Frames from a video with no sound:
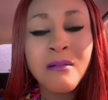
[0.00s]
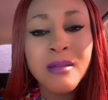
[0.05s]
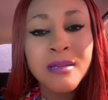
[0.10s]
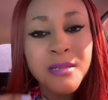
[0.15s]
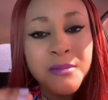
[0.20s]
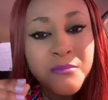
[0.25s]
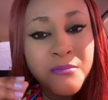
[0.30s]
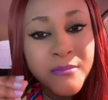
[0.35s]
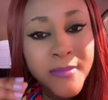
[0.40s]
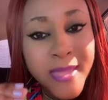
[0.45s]

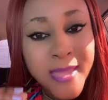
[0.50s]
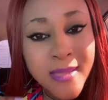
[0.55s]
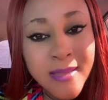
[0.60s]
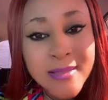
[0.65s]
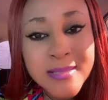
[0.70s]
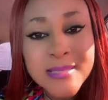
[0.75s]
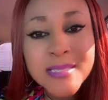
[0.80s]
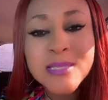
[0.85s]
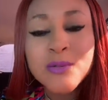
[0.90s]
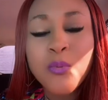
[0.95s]
the
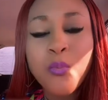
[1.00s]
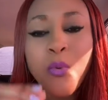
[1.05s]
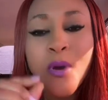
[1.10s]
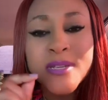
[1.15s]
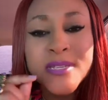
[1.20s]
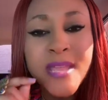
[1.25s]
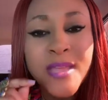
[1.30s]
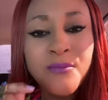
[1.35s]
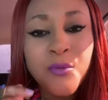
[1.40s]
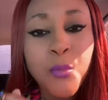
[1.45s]
mayors,
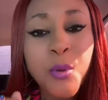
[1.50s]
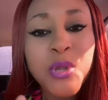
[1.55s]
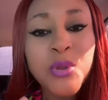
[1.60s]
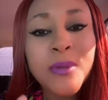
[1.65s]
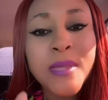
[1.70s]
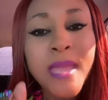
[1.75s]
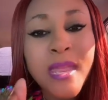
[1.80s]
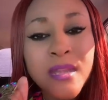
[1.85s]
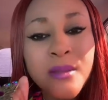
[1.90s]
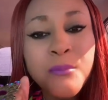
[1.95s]
whatever, when
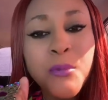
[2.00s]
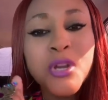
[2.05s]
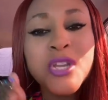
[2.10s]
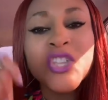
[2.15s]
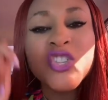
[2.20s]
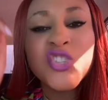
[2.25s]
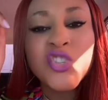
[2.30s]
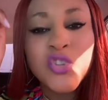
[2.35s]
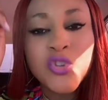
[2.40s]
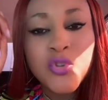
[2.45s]
you get the
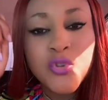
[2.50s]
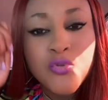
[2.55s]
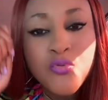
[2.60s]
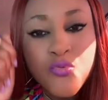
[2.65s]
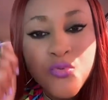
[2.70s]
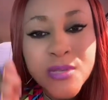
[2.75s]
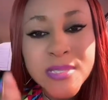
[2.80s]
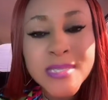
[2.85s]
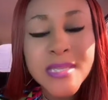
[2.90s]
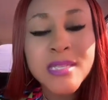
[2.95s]
monies,
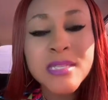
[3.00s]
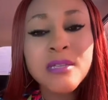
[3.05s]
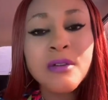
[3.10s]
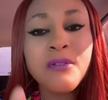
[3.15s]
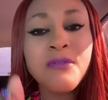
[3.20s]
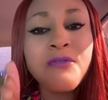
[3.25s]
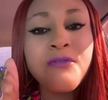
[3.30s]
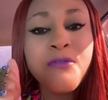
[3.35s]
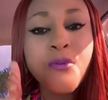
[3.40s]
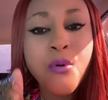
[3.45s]
use it
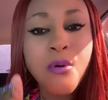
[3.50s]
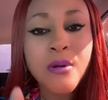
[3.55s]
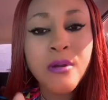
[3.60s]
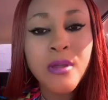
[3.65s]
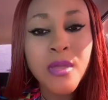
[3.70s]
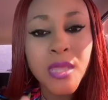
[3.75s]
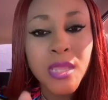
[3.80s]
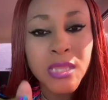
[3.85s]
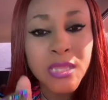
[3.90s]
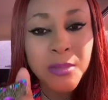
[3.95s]

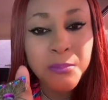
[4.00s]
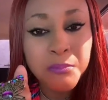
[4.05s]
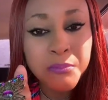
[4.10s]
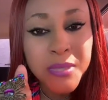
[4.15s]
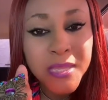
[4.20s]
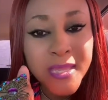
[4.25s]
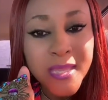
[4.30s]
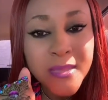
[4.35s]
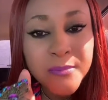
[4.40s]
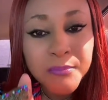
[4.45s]
for the
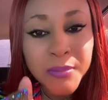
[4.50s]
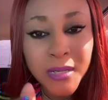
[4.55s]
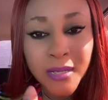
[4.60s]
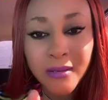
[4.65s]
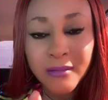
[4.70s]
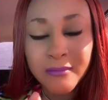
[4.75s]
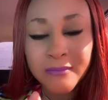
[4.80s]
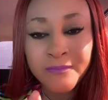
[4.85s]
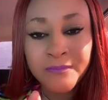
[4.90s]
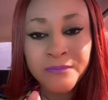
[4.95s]

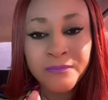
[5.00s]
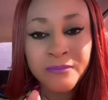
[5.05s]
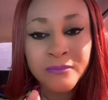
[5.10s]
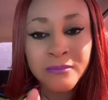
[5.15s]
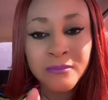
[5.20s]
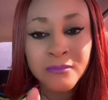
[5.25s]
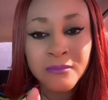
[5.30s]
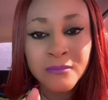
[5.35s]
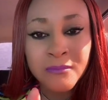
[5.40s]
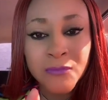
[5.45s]
people.
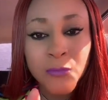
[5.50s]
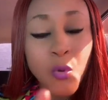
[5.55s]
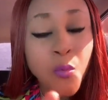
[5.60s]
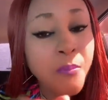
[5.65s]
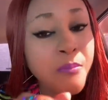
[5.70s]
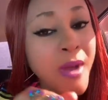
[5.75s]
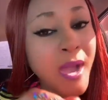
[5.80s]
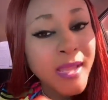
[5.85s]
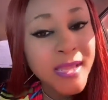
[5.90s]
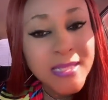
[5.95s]

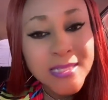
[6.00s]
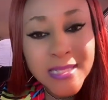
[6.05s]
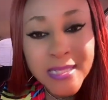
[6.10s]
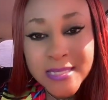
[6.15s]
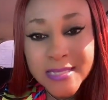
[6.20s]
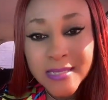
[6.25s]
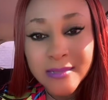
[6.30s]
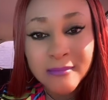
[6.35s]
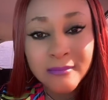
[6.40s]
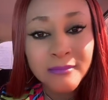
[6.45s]
Don't pocket
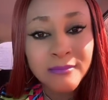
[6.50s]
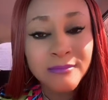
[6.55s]
it.